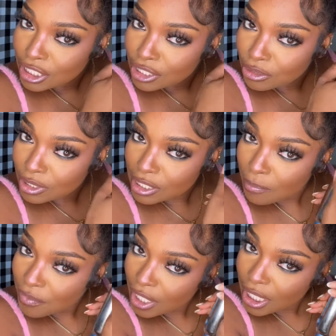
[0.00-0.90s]
do
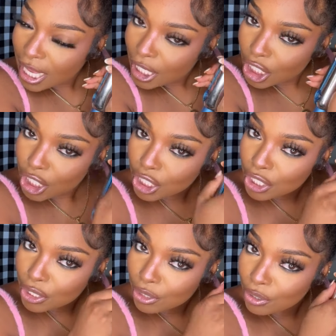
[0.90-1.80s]
something like
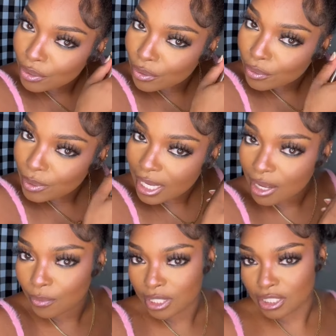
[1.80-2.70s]
cute, like I
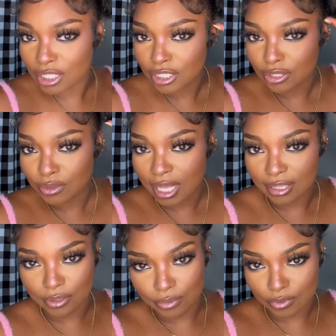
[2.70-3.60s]
wanted to do like
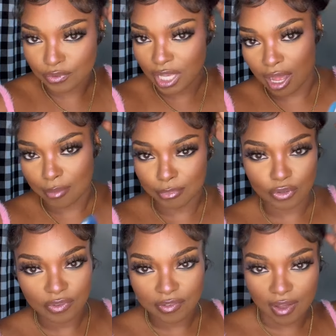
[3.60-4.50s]
the rooftop
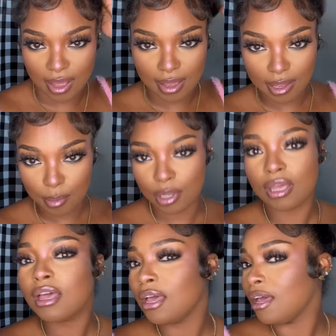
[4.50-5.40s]
movie vibe.
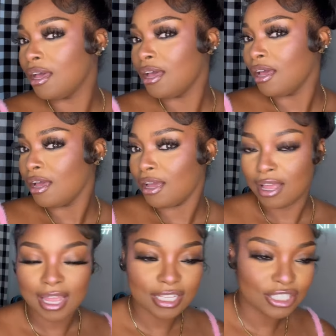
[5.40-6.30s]

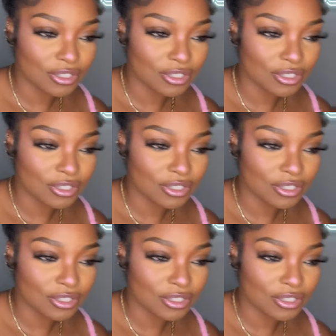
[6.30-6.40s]
And do